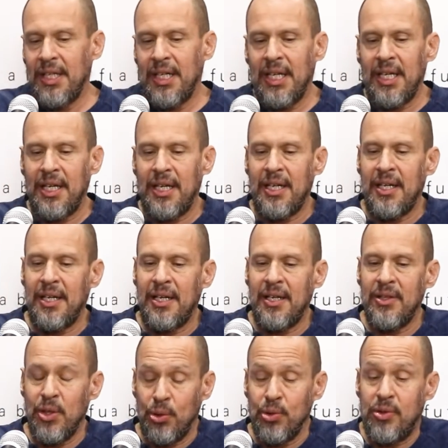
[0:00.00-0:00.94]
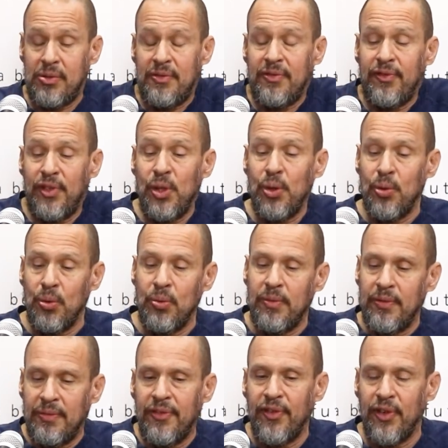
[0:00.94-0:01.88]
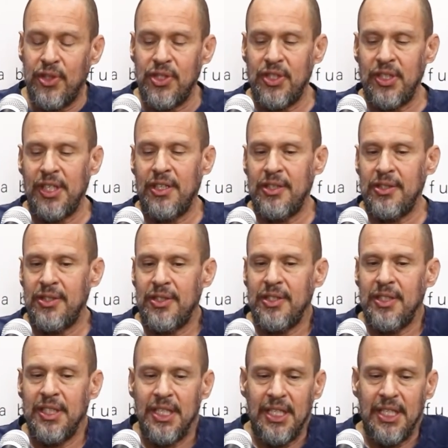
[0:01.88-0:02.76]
Those few first years.